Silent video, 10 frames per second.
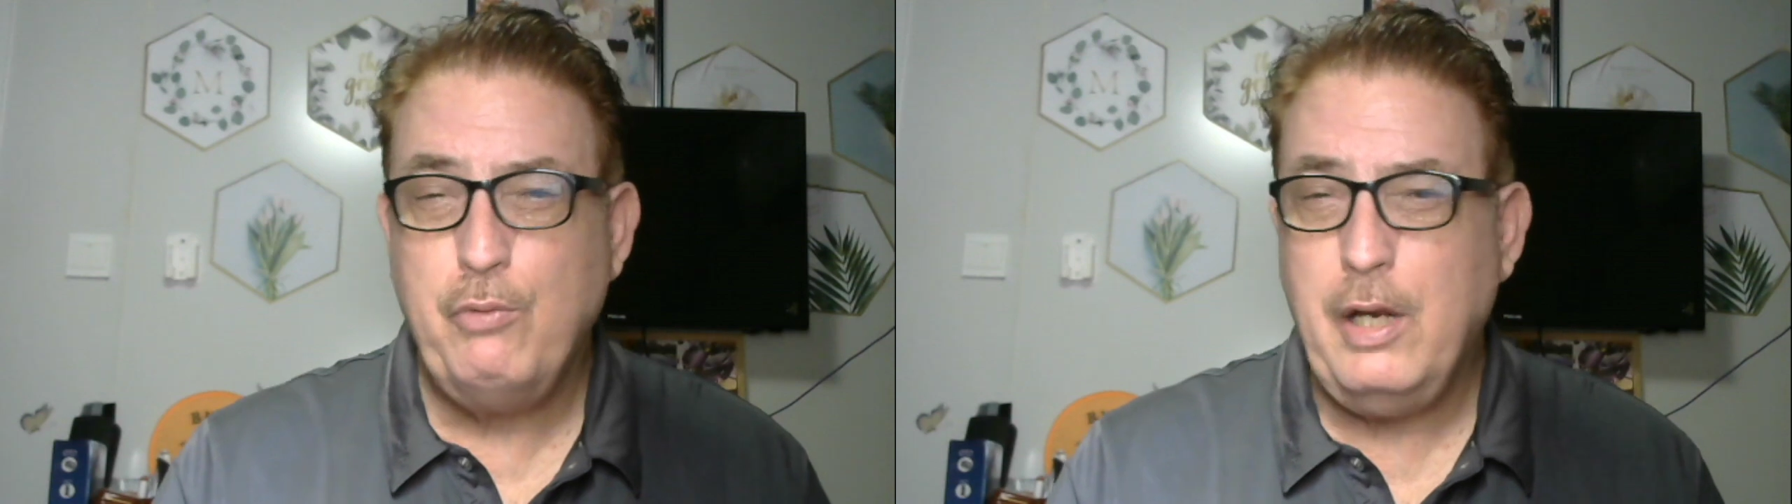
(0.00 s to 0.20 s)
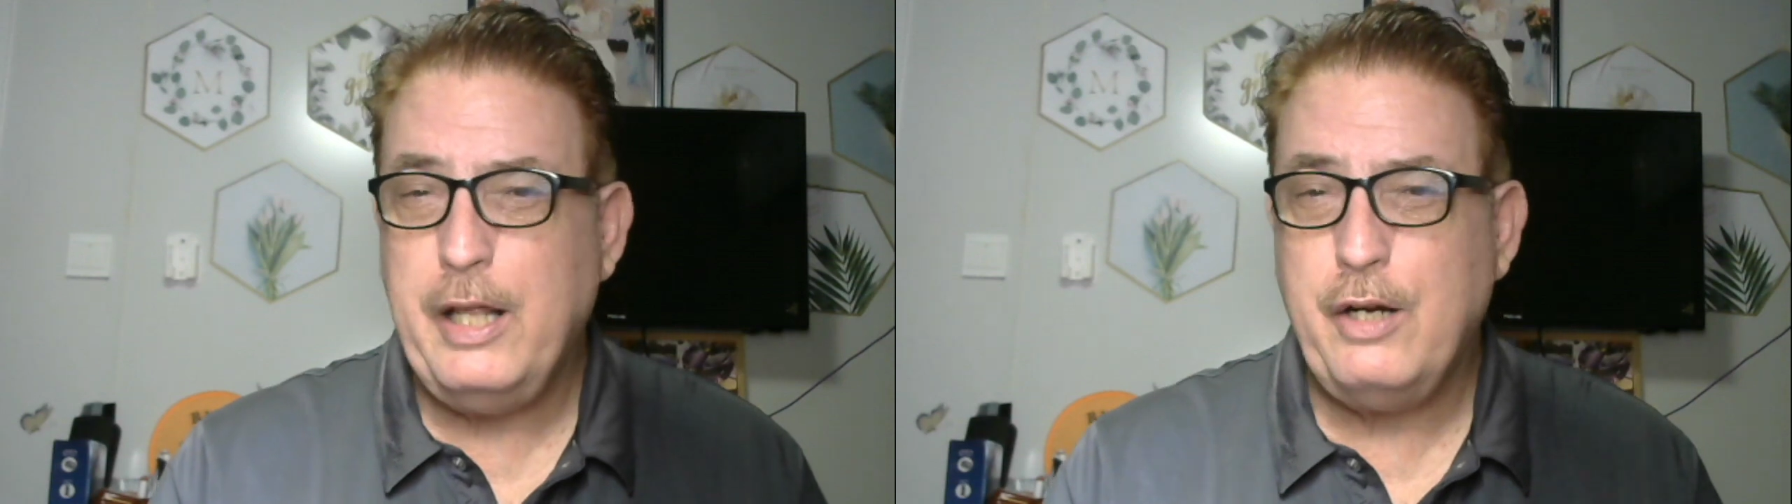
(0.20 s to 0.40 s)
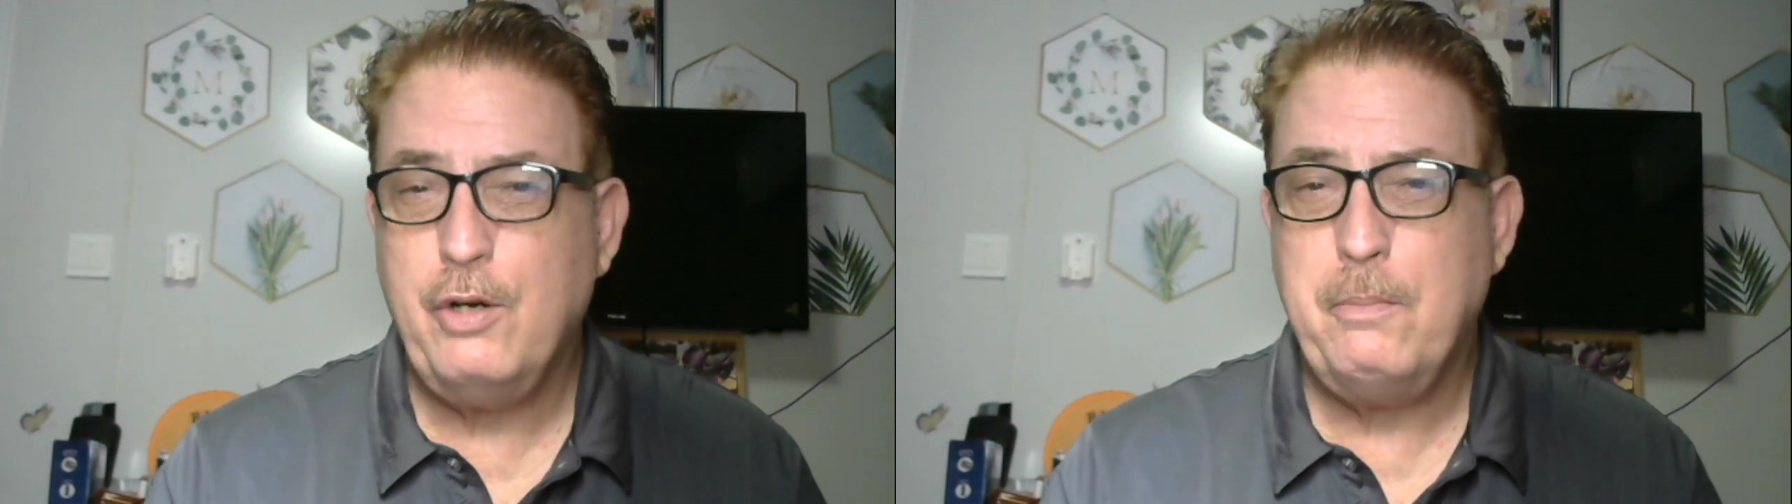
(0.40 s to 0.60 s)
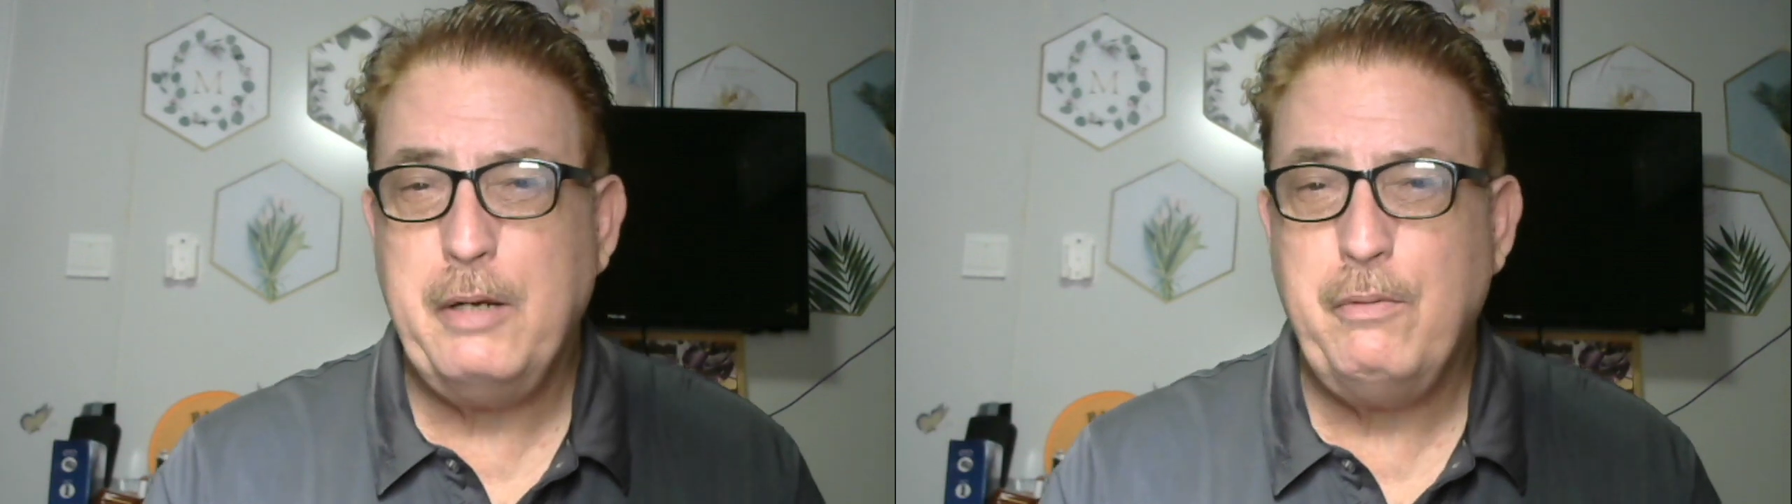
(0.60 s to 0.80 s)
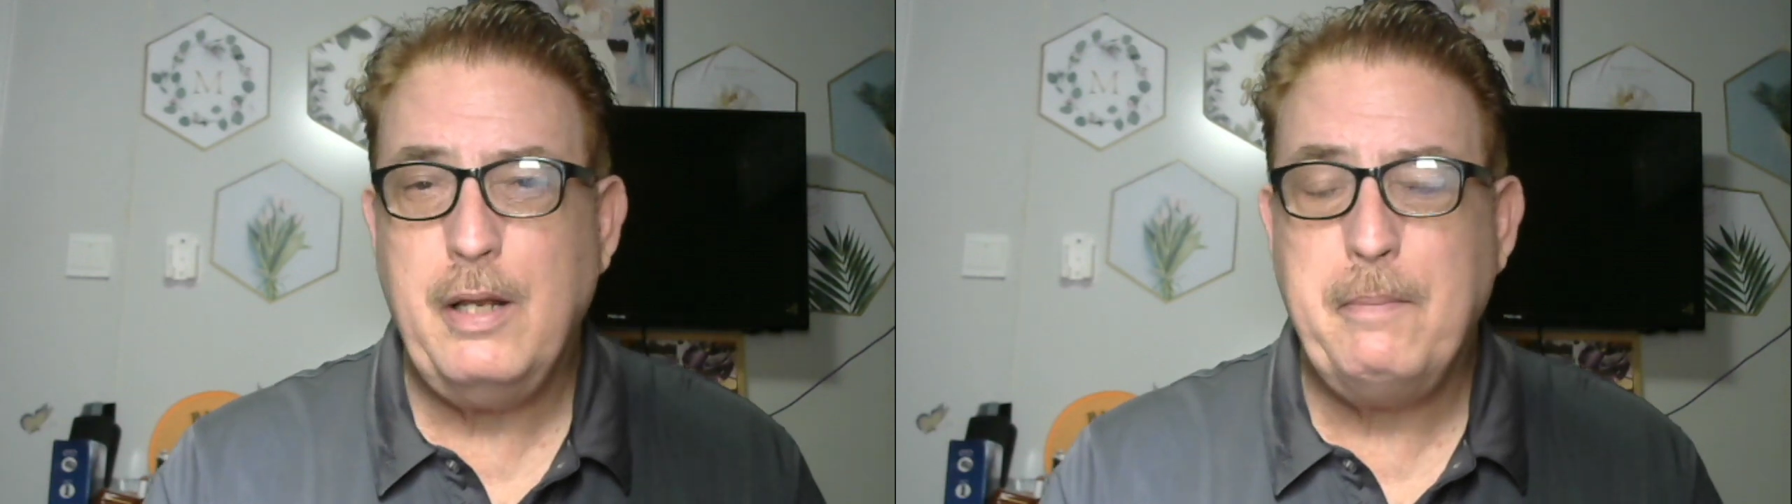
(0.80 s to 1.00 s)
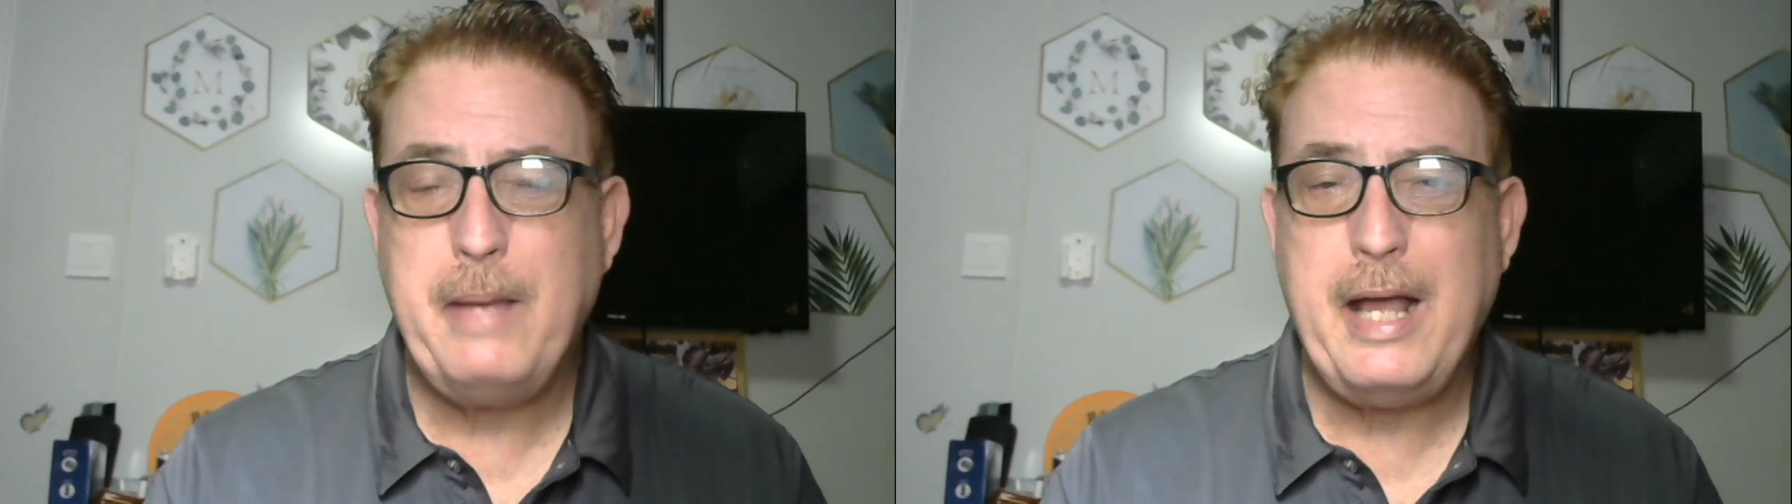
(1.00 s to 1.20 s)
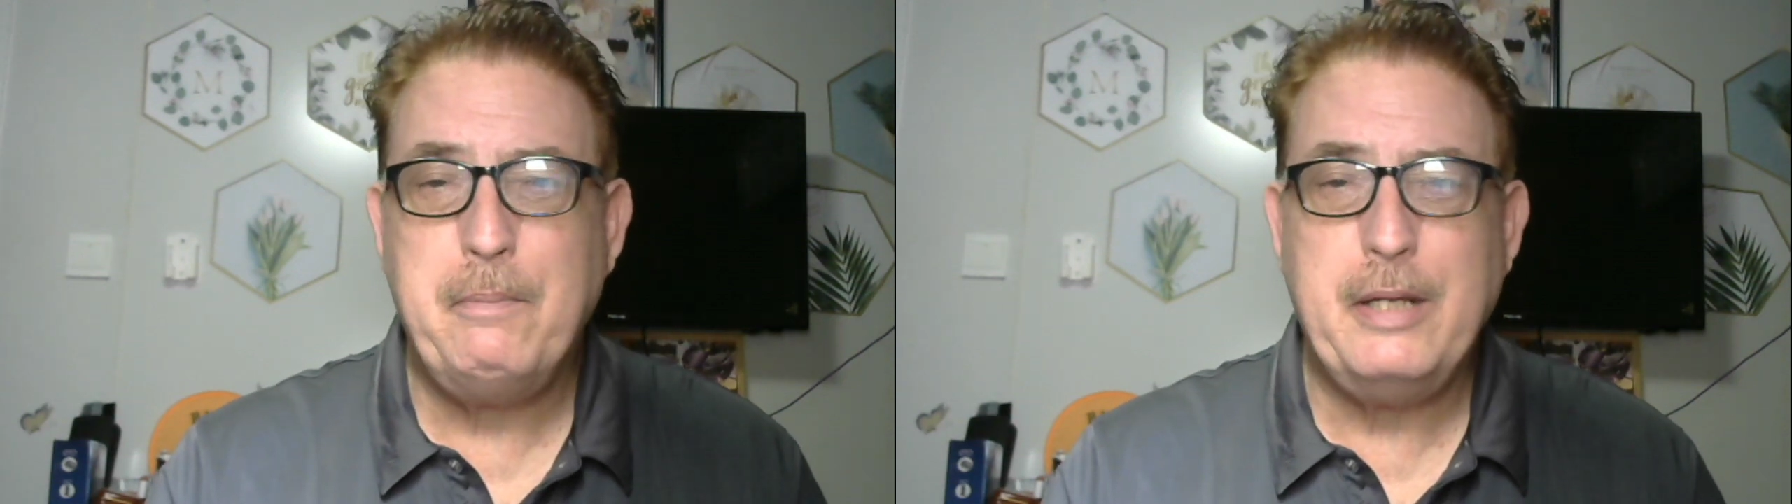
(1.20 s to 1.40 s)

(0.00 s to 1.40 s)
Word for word: really hurt me really bad